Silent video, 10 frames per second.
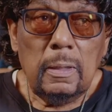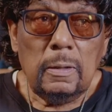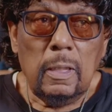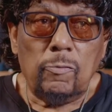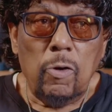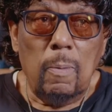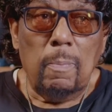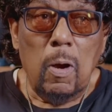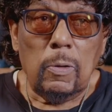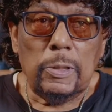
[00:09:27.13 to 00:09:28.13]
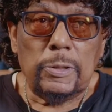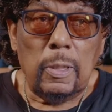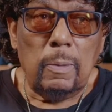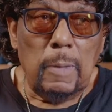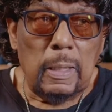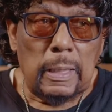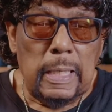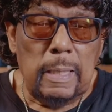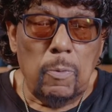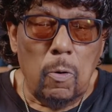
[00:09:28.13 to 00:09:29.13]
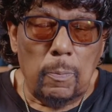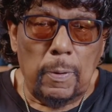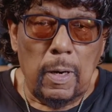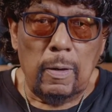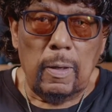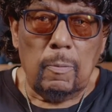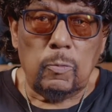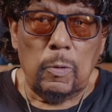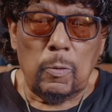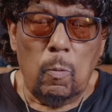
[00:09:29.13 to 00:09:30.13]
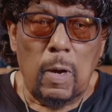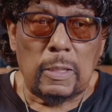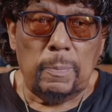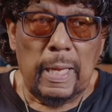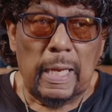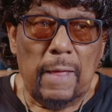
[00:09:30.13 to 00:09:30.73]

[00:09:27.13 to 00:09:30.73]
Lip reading: trombonist keyboard player that was with the Watts band,